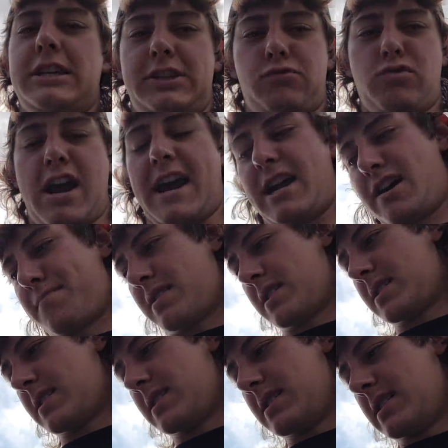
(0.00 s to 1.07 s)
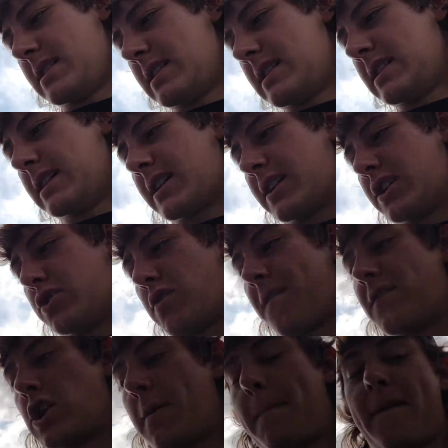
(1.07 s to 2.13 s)
this right up. Got to do
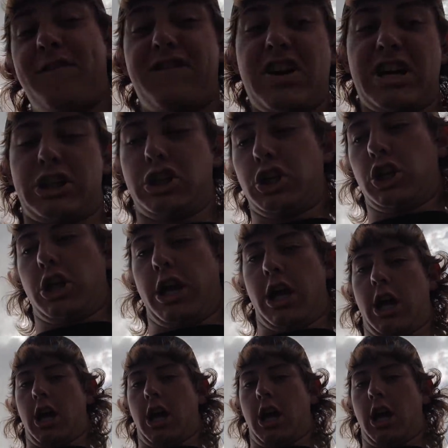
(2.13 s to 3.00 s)
it very professionally.